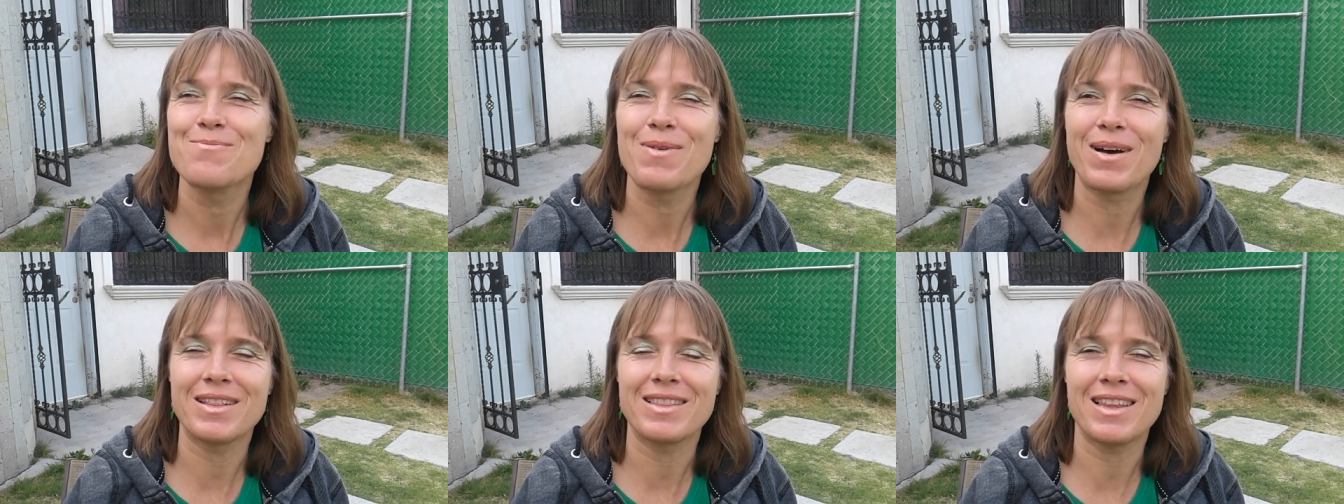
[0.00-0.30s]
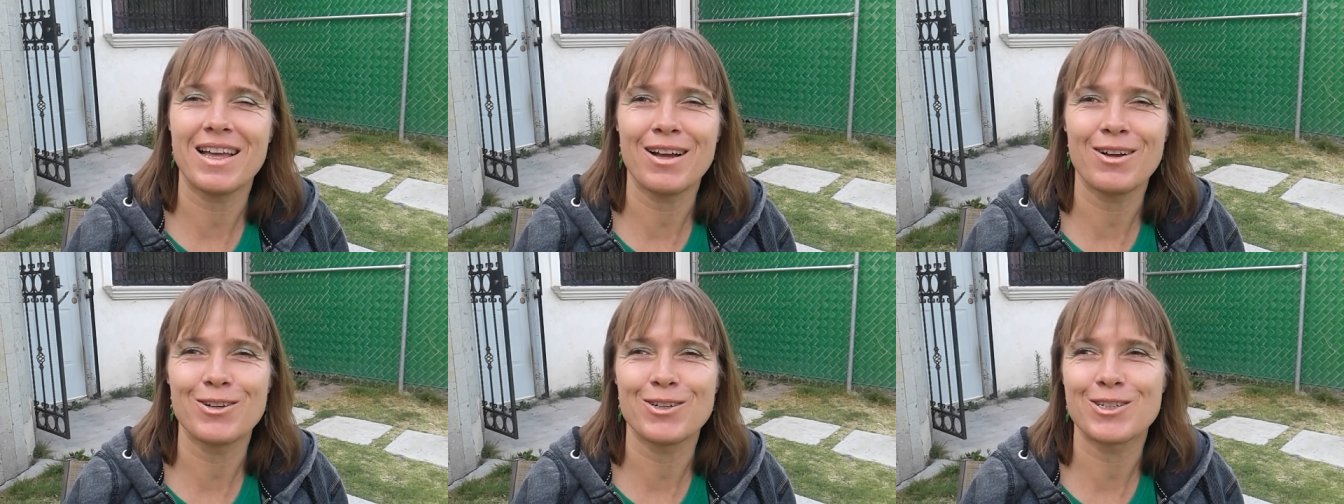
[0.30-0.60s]

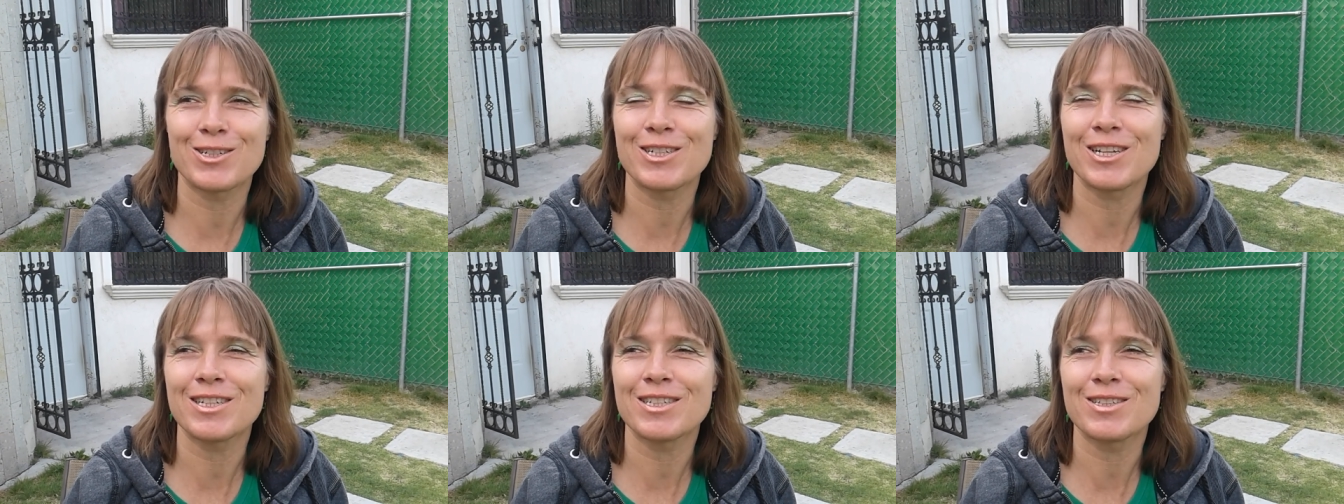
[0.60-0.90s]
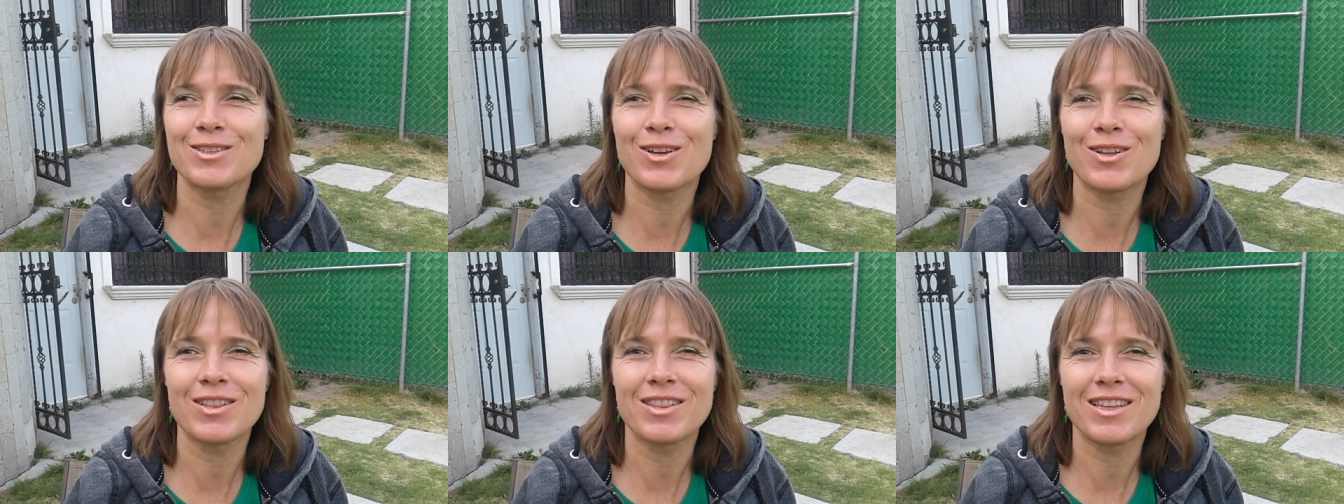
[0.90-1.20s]
But tacos
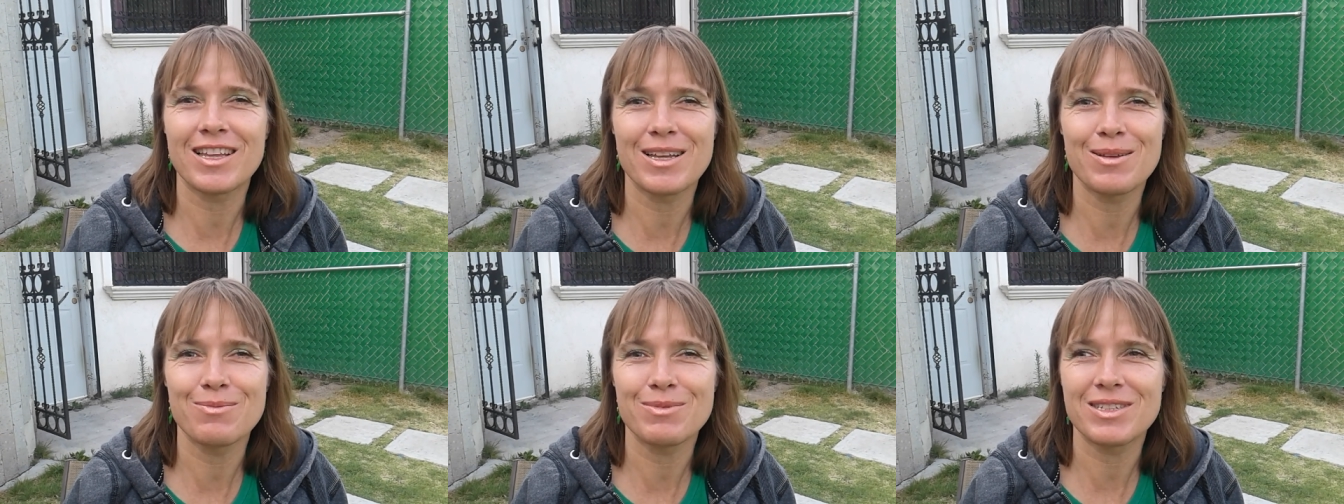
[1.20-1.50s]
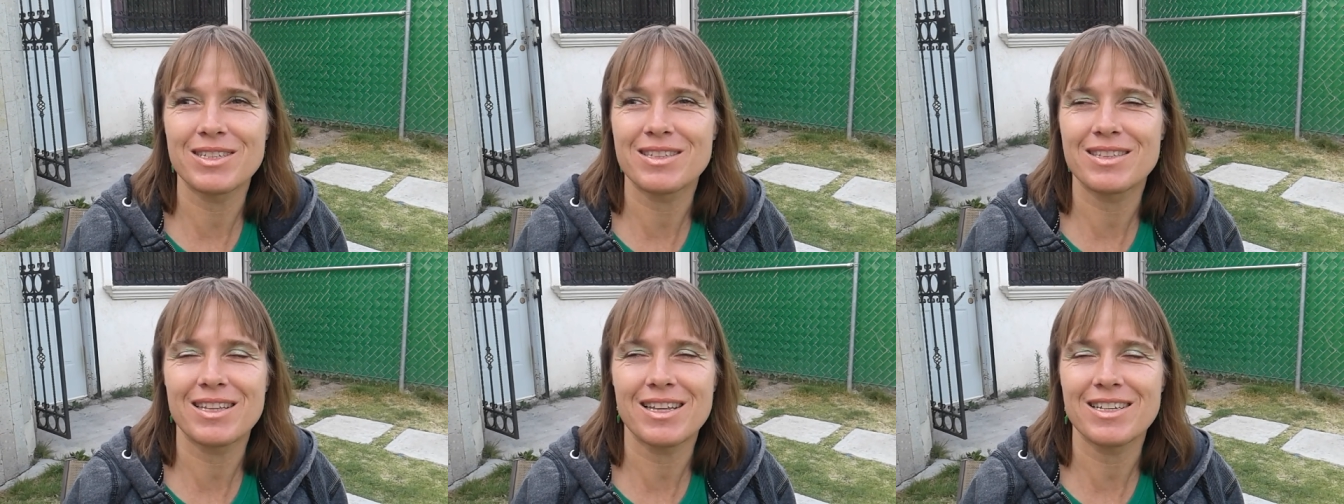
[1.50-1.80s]
just don't
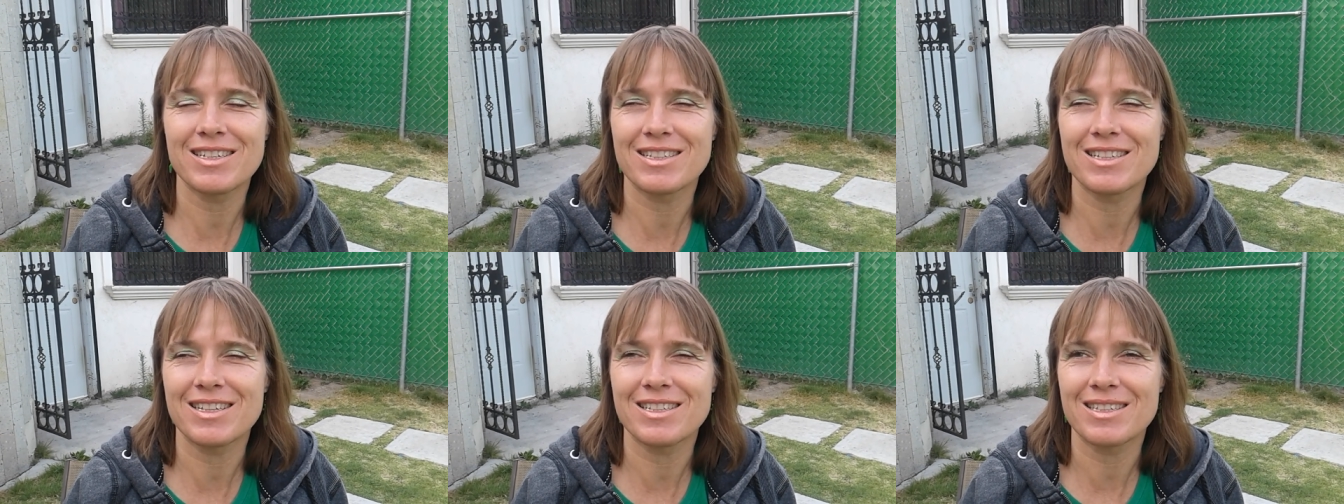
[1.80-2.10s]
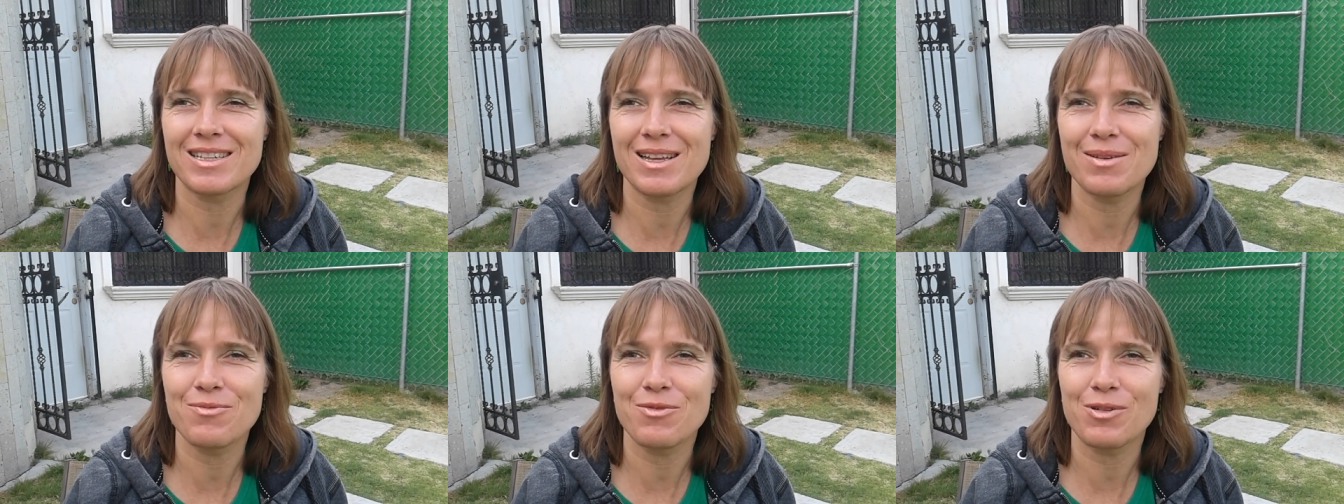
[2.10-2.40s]
taste the
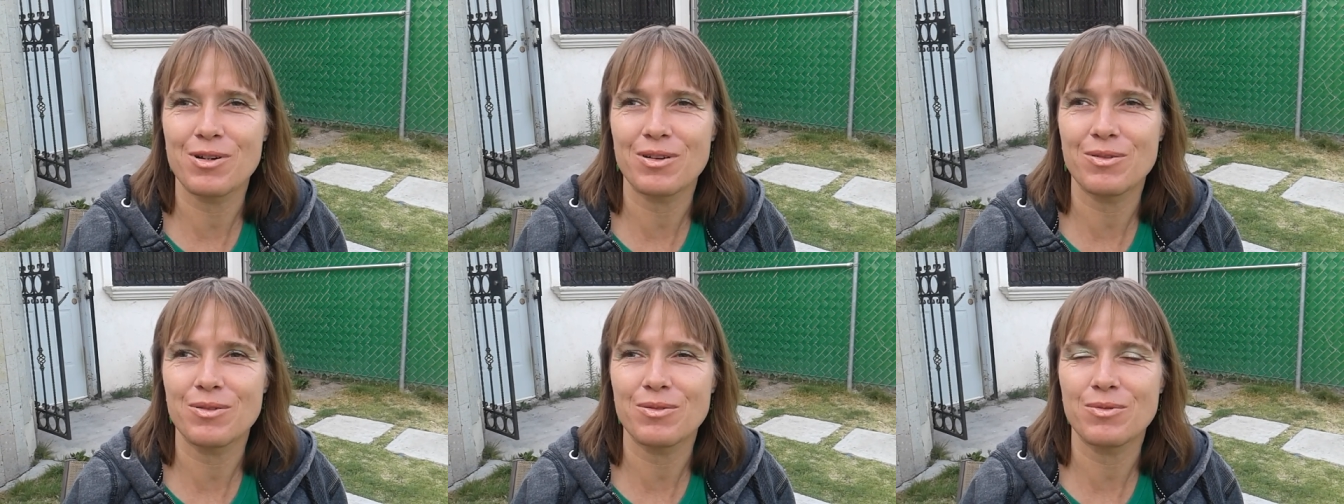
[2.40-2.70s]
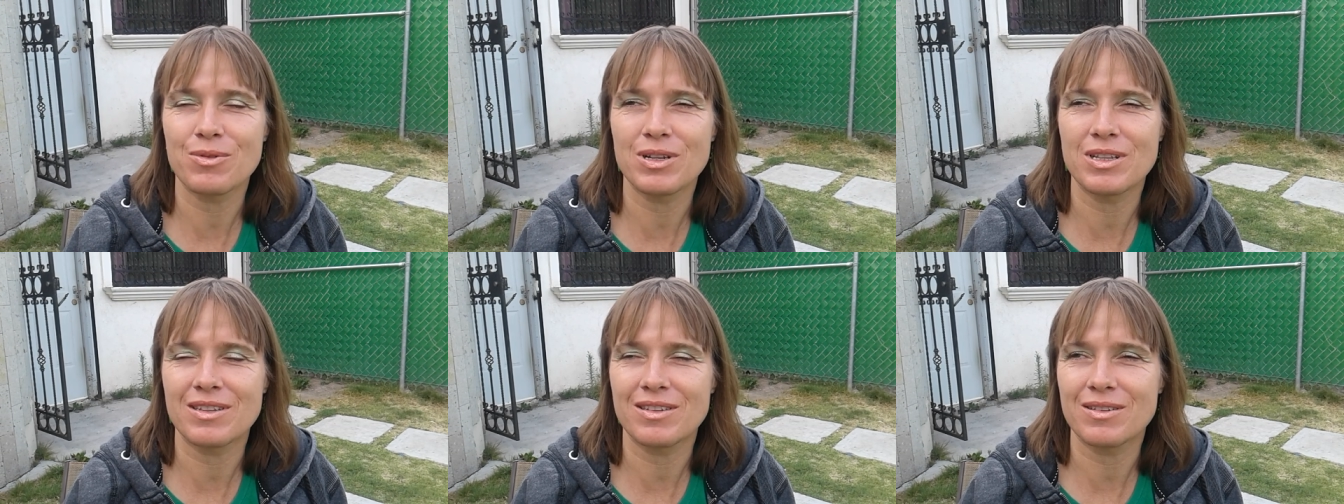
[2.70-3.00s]
same
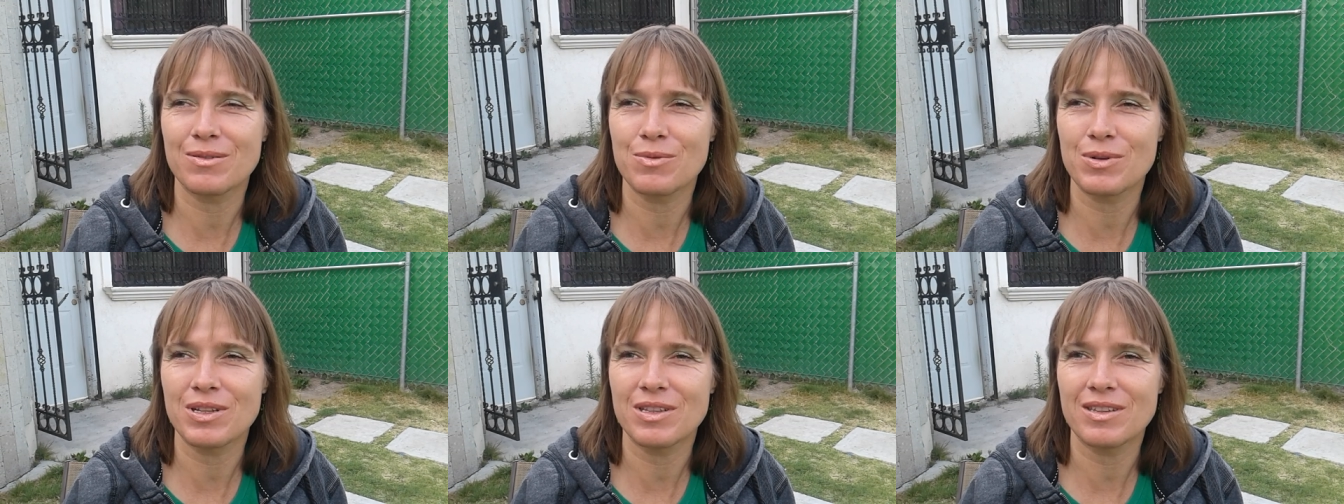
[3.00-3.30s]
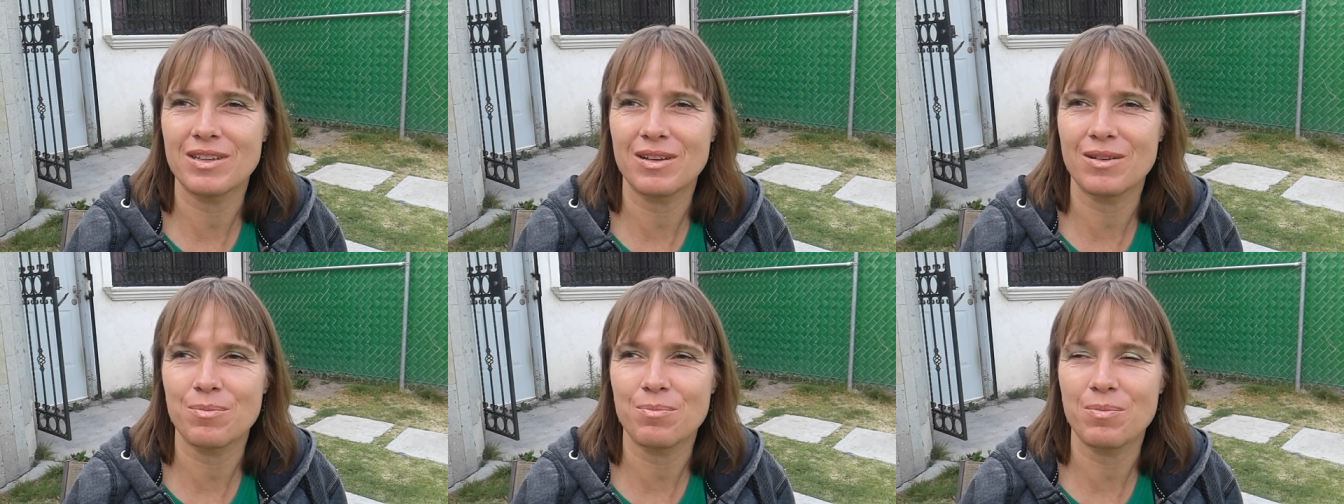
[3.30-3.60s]
with
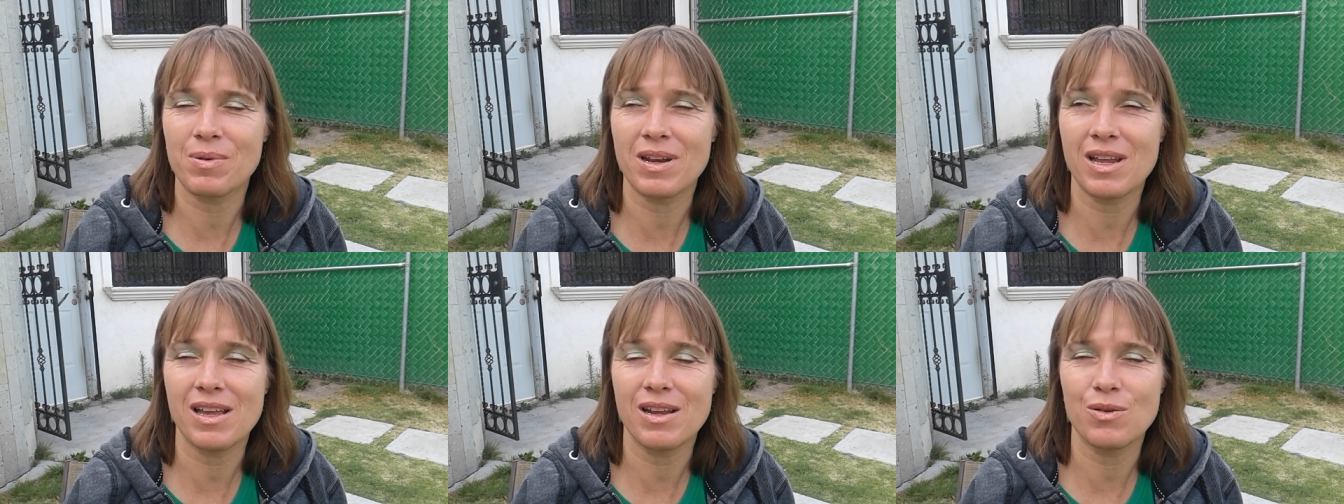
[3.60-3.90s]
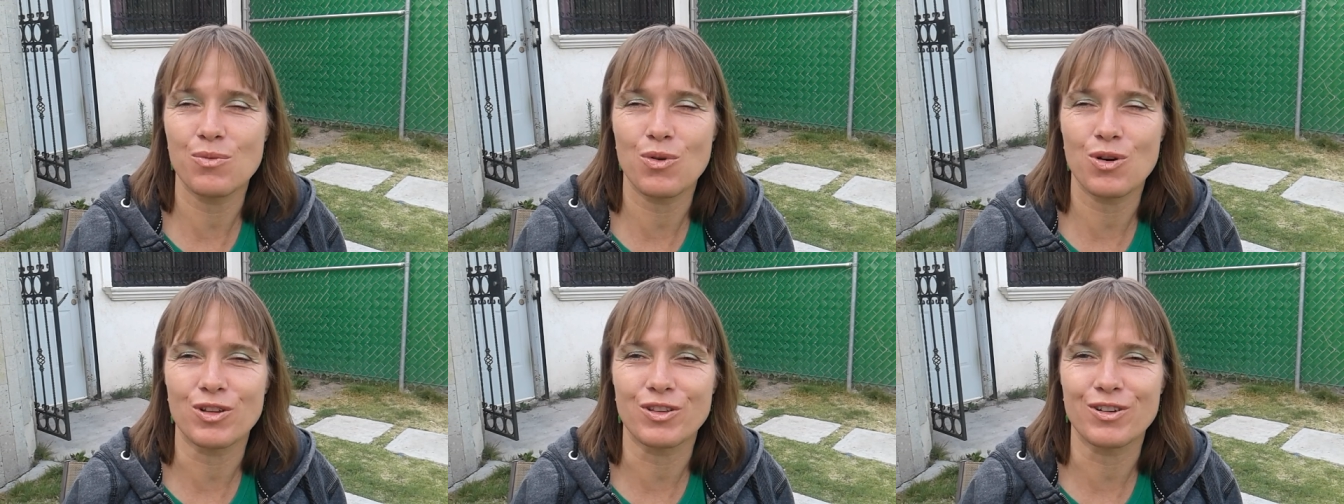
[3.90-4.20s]

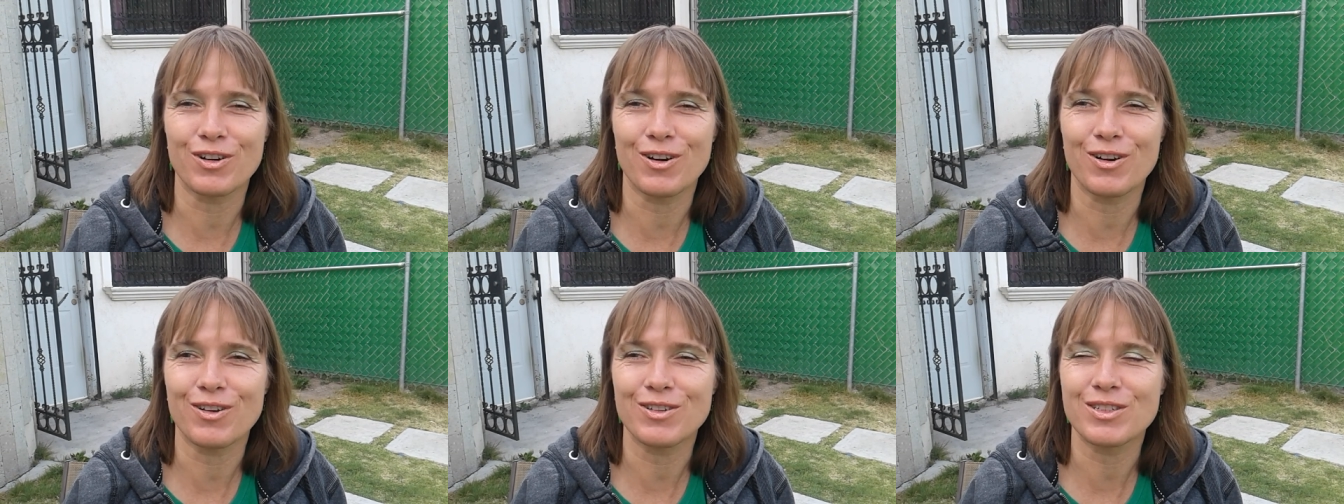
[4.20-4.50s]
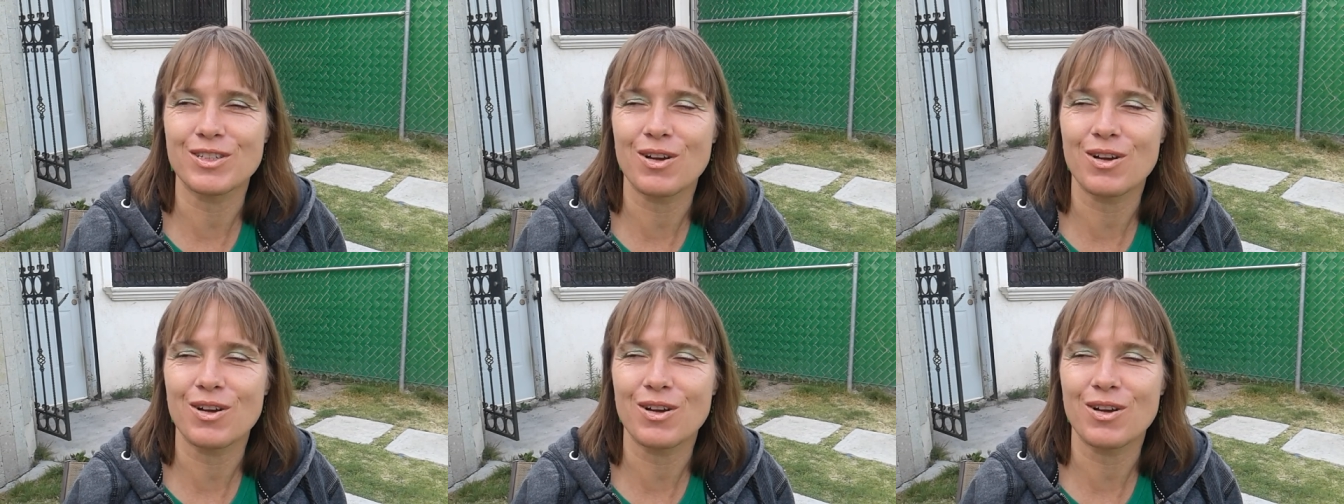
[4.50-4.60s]
plain water, no.